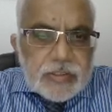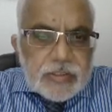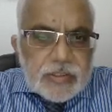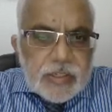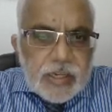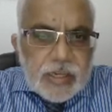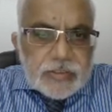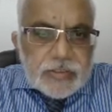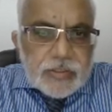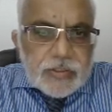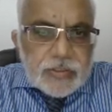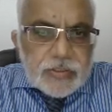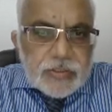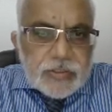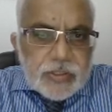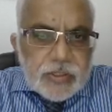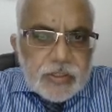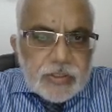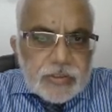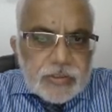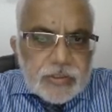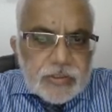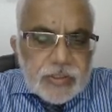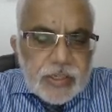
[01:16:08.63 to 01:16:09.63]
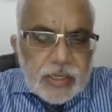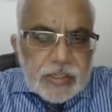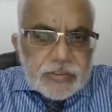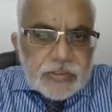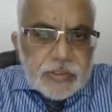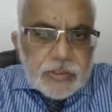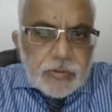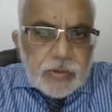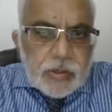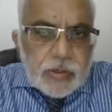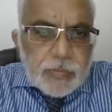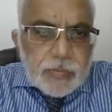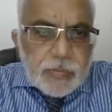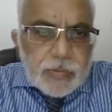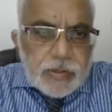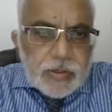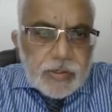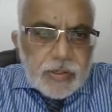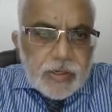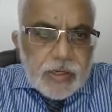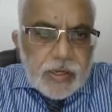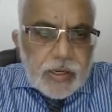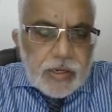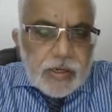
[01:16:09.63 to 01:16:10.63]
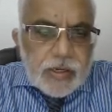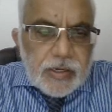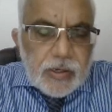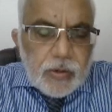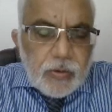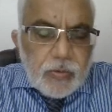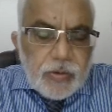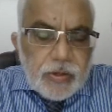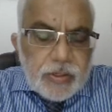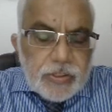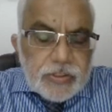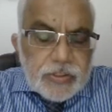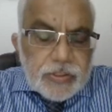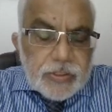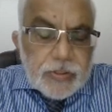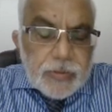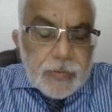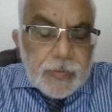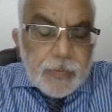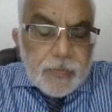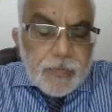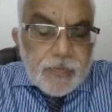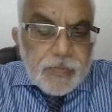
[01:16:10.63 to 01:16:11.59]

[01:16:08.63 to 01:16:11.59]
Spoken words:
national research, national development, and innovation.